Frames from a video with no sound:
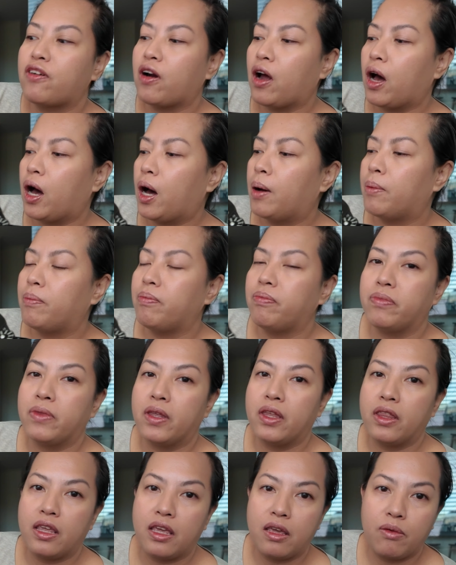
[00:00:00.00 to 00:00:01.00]
from
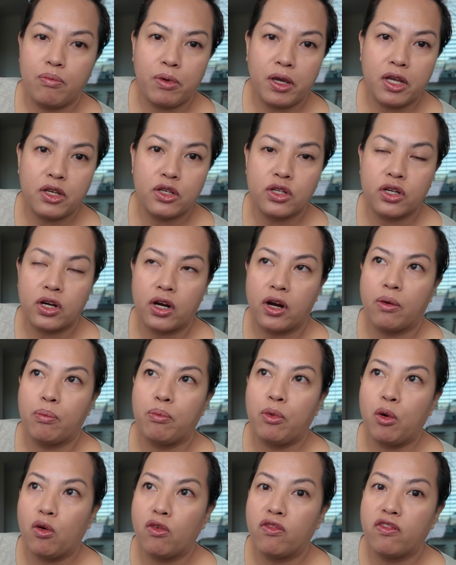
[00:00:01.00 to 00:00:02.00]
the picture
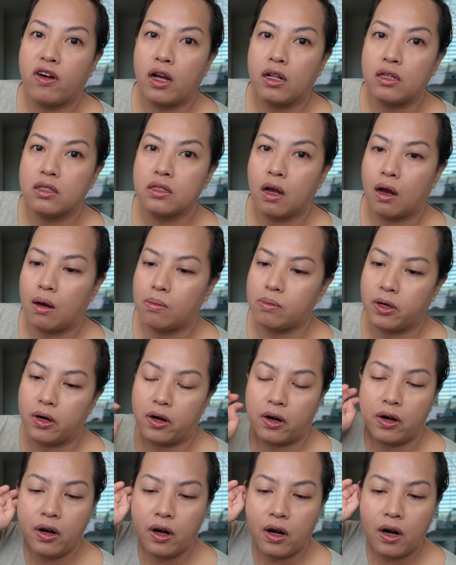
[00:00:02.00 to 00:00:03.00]
profile
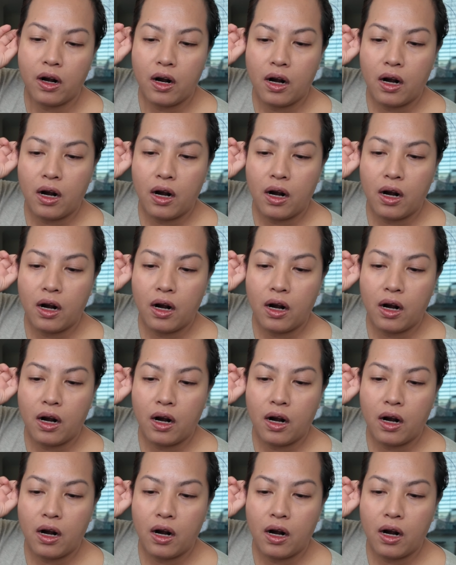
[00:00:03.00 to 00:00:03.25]
Somber,